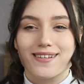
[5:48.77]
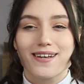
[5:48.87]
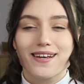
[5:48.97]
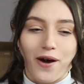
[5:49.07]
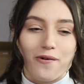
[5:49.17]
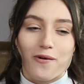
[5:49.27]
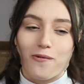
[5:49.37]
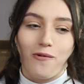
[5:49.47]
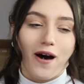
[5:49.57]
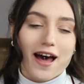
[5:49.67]
So
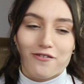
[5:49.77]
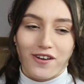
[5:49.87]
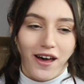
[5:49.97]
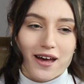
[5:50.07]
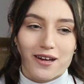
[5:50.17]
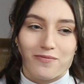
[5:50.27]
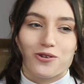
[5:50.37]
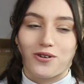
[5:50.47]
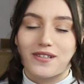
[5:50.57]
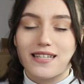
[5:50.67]
whatever
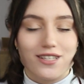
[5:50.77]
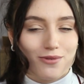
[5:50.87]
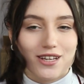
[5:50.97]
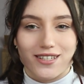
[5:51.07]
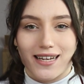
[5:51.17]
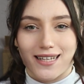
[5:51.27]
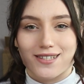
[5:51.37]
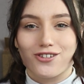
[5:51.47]
your situation is,